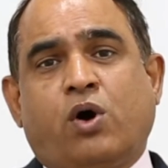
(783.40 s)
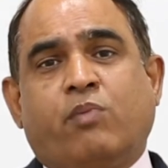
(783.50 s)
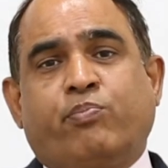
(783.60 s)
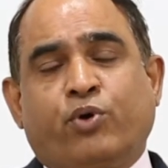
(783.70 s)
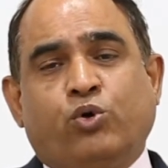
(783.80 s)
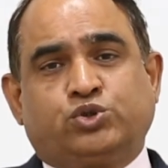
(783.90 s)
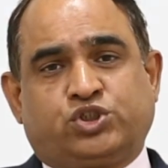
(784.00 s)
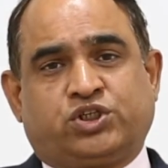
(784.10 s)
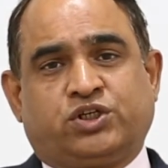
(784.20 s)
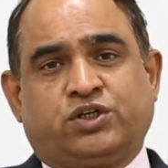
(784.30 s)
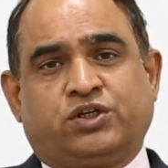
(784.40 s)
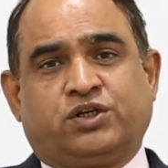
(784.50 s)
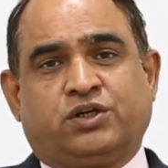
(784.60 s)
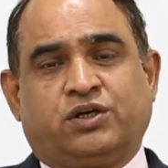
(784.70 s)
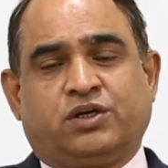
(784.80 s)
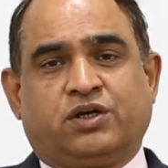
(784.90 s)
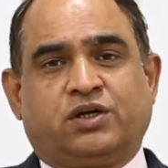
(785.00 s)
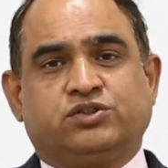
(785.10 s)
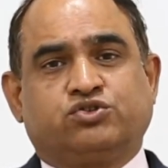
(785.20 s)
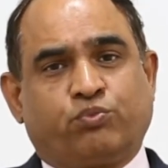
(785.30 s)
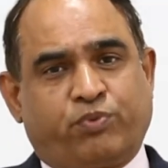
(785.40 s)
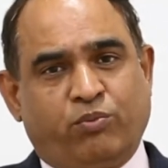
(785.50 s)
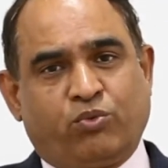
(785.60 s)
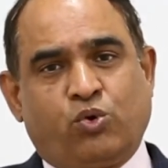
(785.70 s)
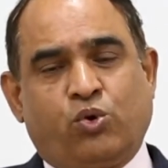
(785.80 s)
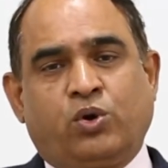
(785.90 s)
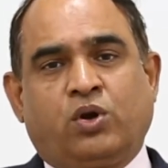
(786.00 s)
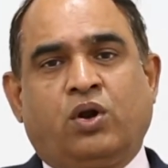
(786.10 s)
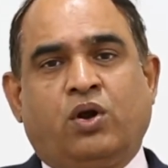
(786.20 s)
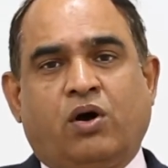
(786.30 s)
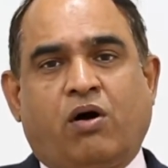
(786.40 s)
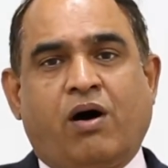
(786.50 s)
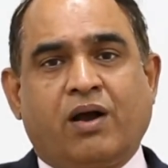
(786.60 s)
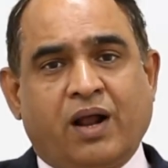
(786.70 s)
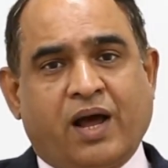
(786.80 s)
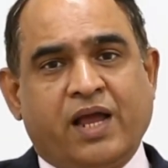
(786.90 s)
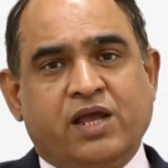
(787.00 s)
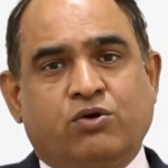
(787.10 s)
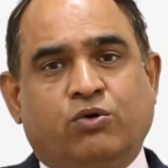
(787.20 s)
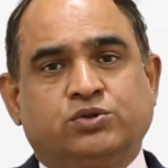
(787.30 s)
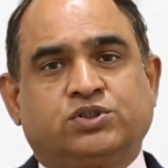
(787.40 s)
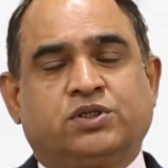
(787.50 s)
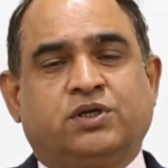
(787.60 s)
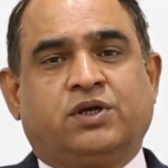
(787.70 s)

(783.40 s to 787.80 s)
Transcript: approach as a Supreme Court or a High Court